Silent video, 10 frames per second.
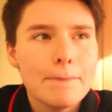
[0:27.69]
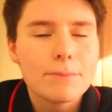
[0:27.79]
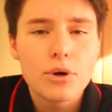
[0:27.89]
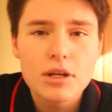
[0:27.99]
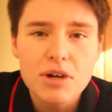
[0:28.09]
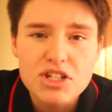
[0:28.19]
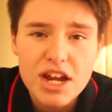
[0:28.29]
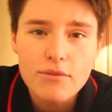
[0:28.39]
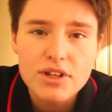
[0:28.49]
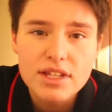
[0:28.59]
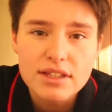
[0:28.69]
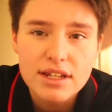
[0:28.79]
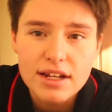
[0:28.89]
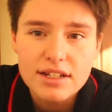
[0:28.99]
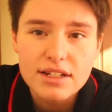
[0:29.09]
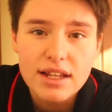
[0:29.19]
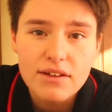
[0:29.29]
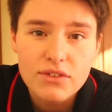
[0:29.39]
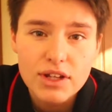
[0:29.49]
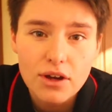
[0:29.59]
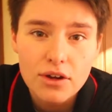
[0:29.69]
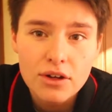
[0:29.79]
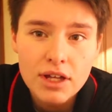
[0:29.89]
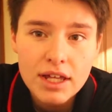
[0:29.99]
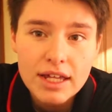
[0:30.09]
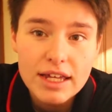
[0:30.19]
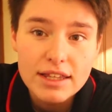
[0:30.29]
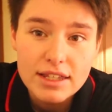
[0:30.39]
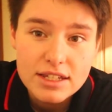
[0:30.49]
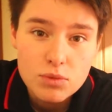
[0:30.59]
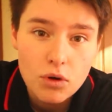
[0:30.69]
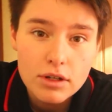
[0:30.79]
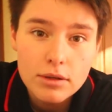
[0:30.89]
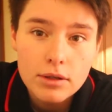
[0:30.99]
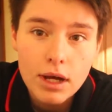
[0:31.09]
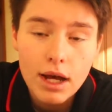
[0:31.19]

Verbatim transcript: pretty much everything that I did in that video in this one,